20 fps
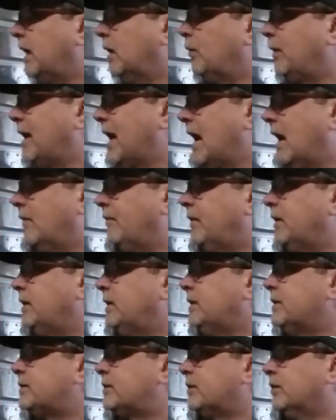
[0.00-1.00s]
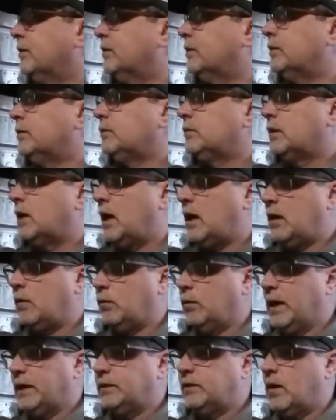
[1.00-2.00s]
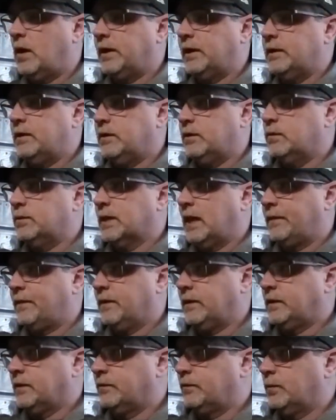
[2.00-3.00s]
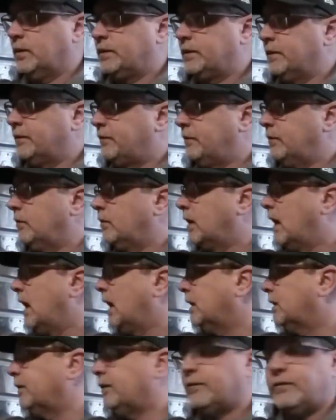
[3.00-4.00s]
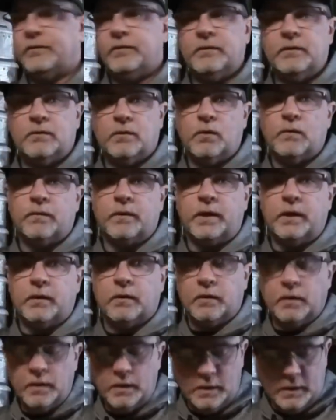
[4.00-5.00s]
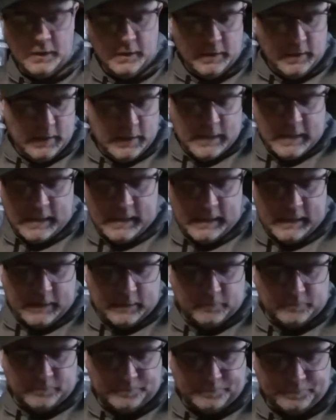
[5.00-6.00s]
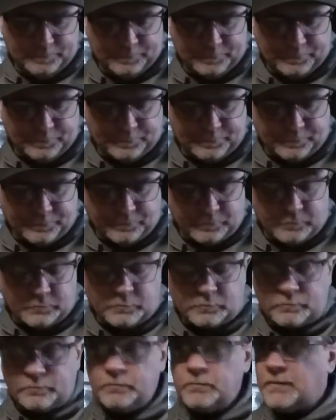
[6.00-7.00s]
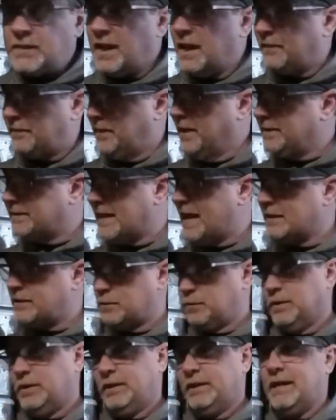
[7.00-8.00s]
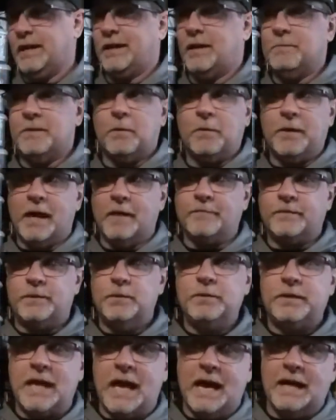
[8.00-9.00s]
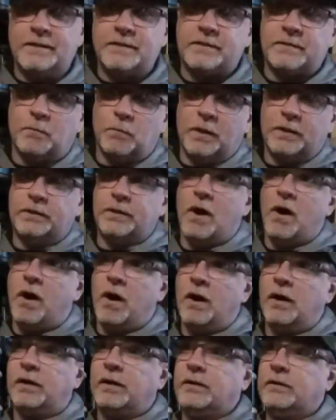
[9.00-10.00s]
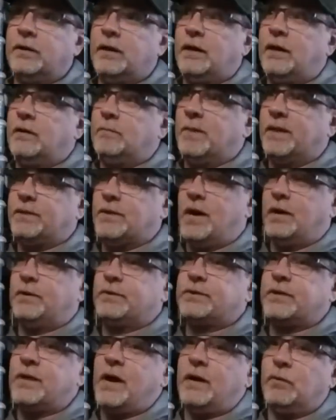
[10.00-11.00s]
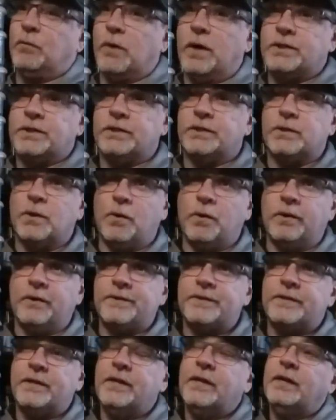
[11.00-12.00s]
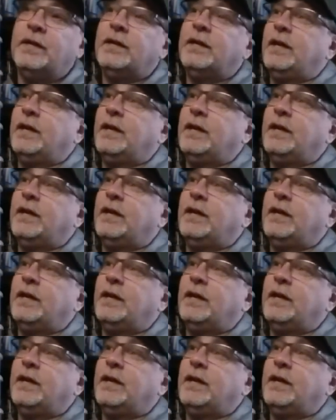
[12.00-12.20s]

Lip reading: and we have the eastern red dotted newt, I think is what this little guy is over here. I think that's really it. I mean, we have 2 cats and 1 dog. My daughter's got a Russian tortoise,